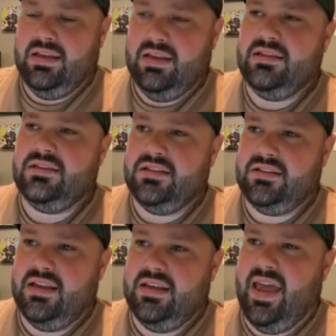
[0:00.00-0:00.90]
is this
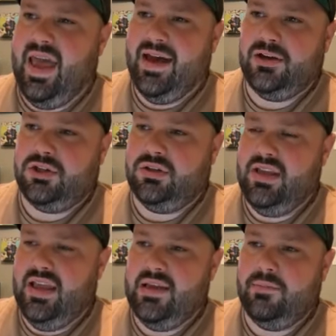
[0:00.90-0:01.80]
thing
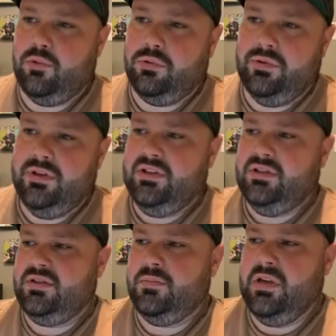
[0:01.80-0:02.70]
actually able
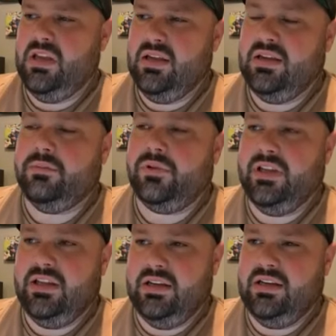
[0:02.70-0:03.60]
to be
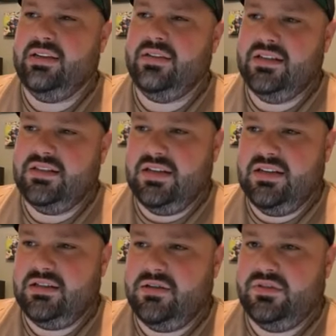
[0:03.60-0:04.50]
completed in this
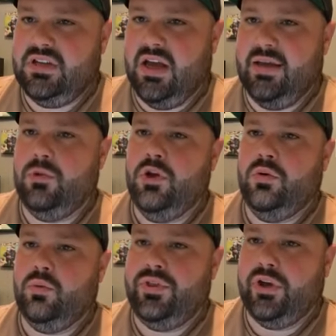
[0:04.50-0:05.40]
season of time
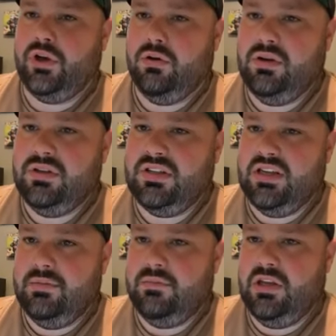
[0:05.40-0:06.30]
with the current
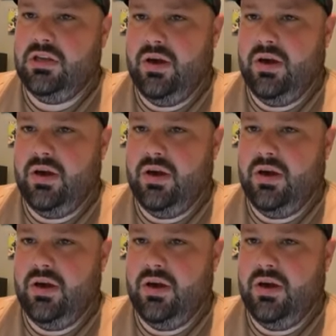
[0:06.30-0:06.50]
team that you